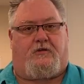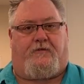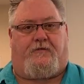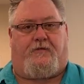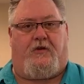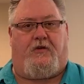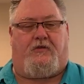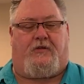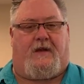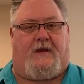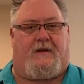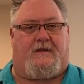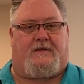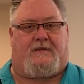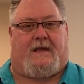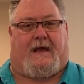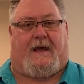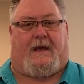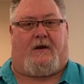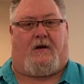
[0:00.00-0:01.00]
There's a few
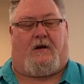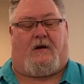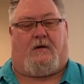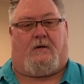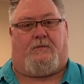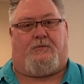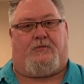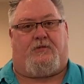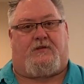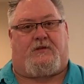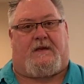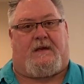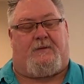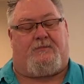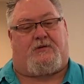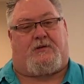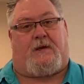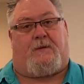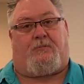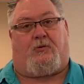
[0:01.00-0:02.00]
things that
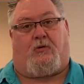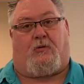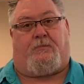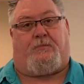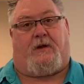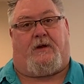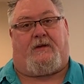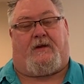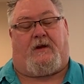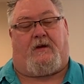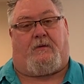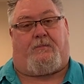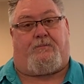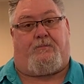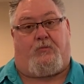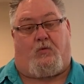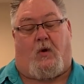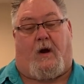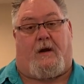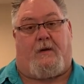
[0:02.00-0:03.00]
seem simple, but they're
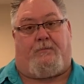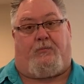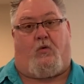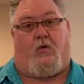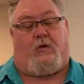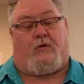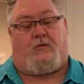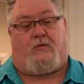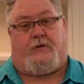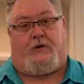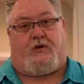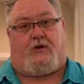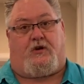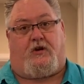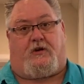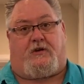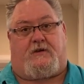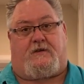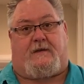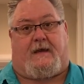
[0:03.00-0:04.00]
quite important when you
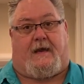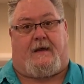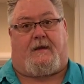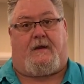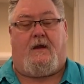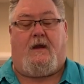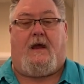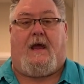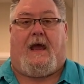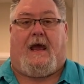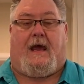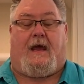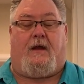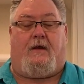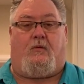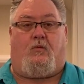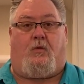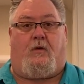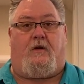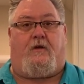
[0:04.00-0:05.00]
cook a steak.
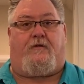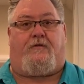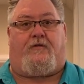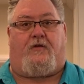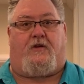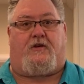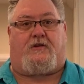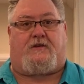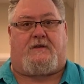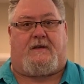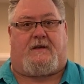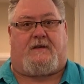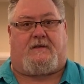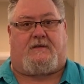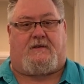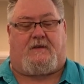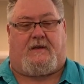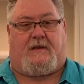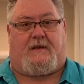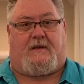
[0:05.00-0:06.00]
And one of the first
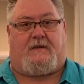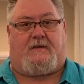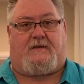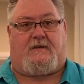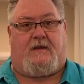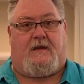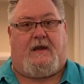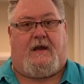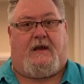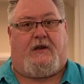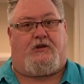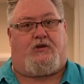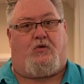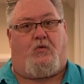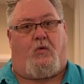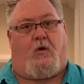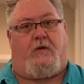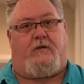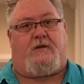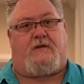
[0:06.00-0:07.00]
things is
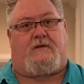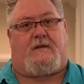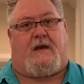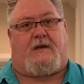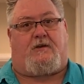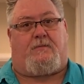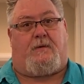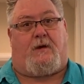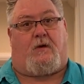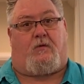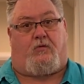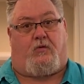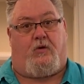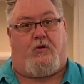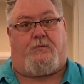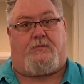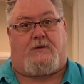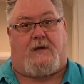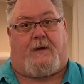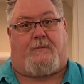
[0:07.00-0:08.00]
you want the steak to be at
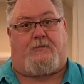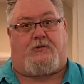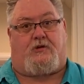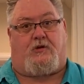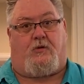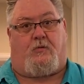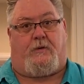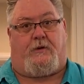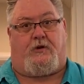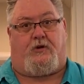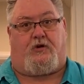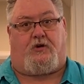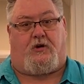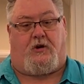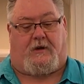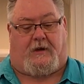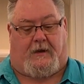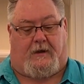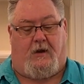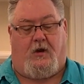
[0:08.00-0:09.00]
room temperature when you
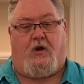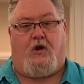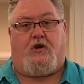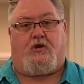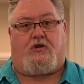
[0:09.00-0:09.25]
cook it.